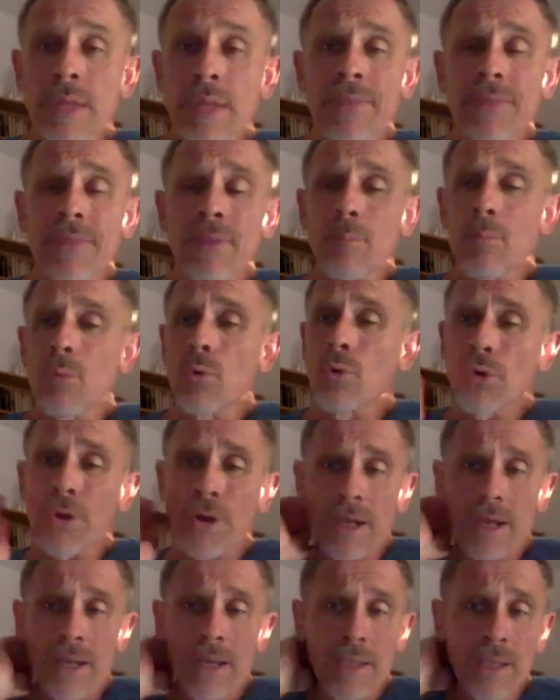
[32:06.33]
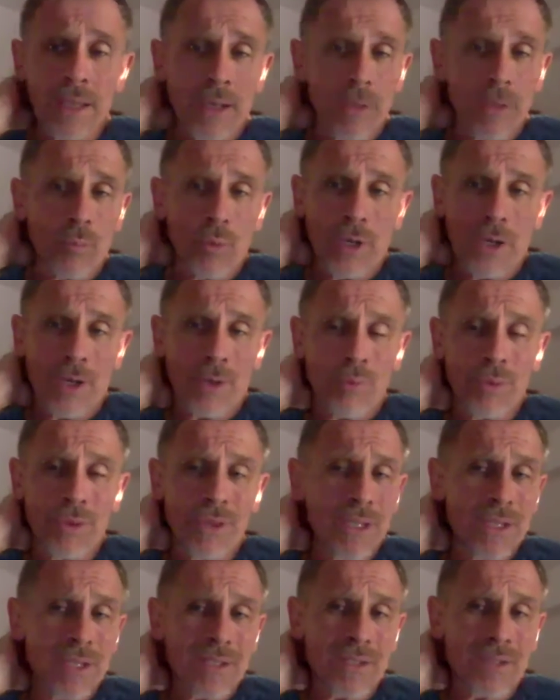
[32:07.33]
And the more I work
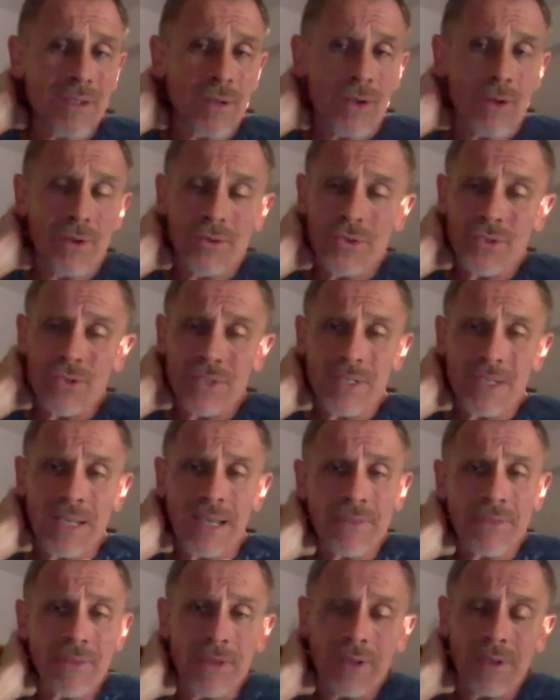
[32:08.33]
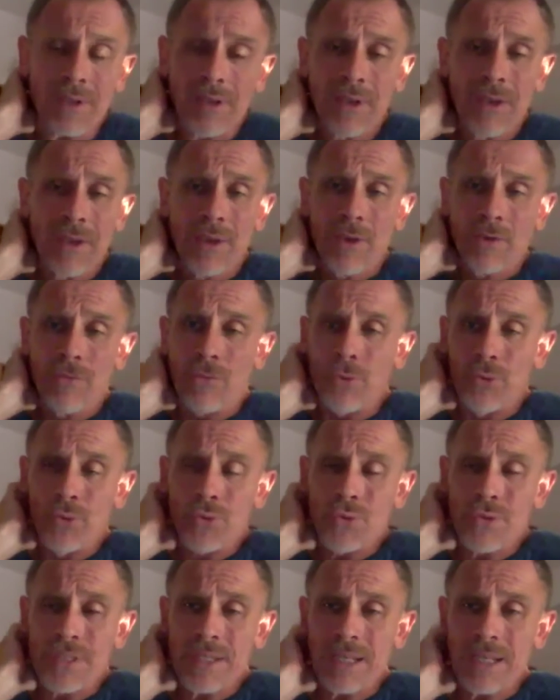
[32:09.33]
with this, just get the 4
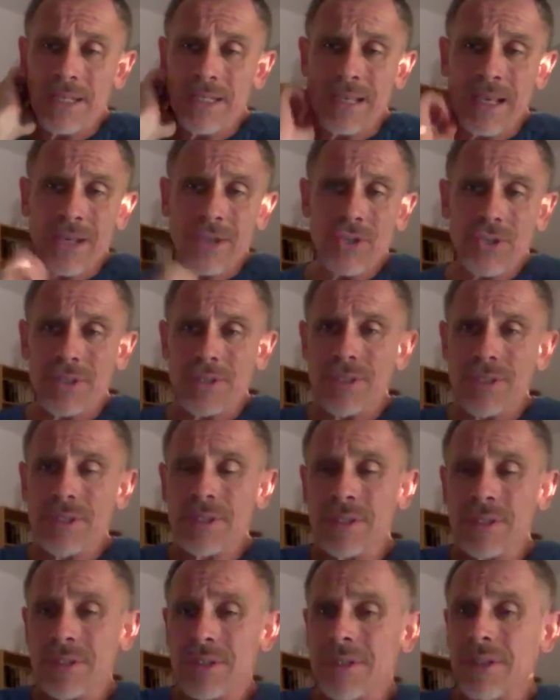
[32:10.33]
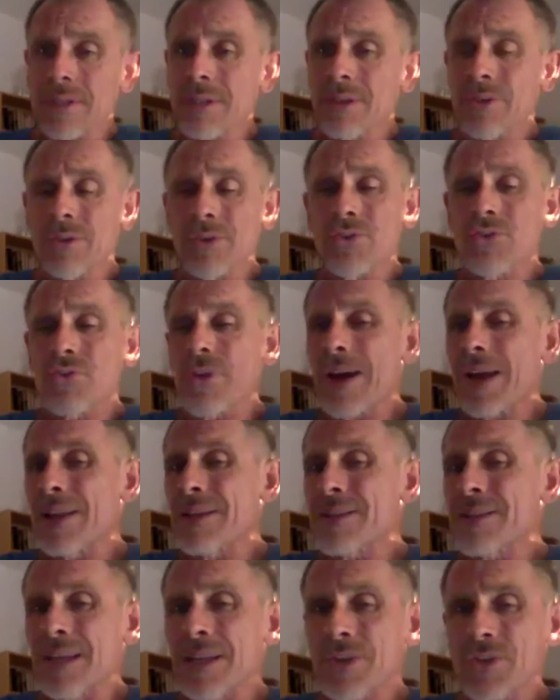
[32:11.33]
to 6 sessions,
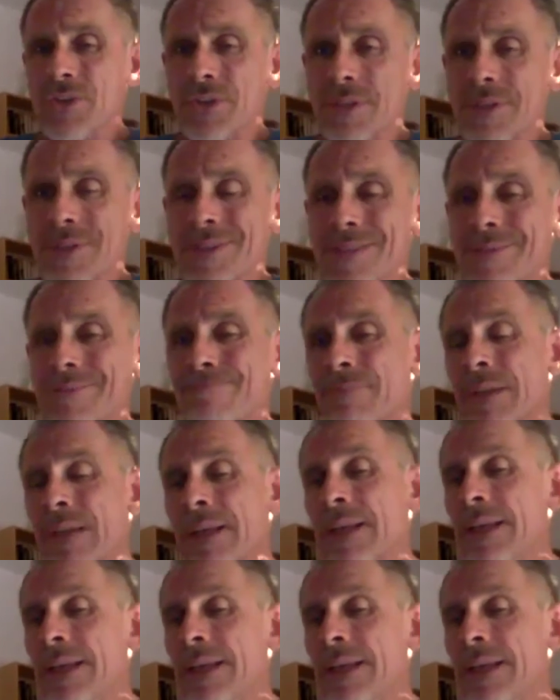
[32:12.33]
trial sessions.